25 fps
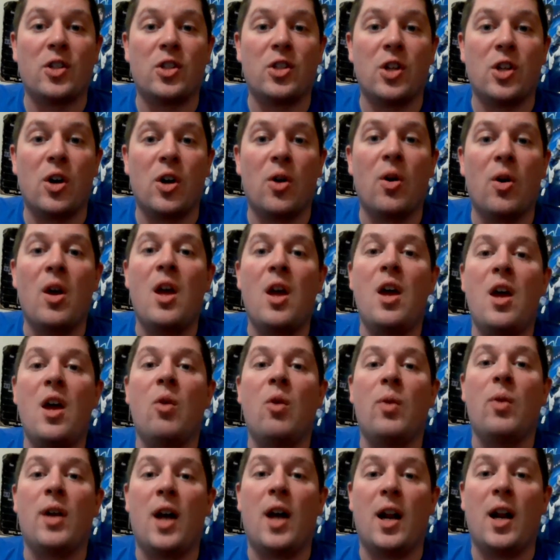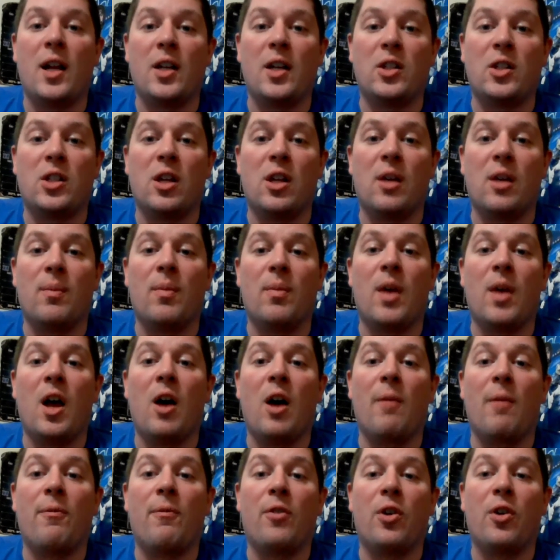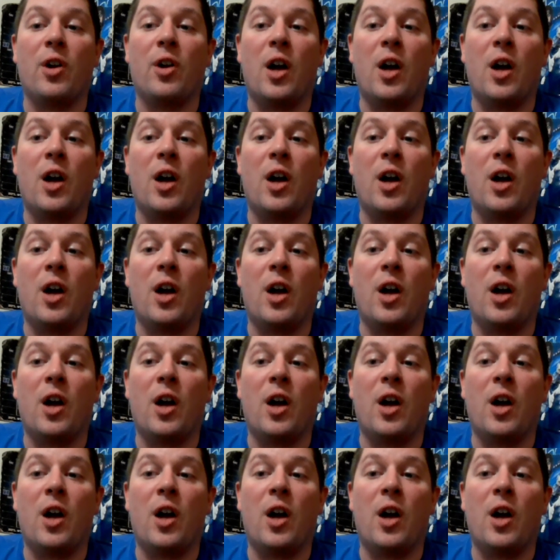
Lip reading: So we got to get some help for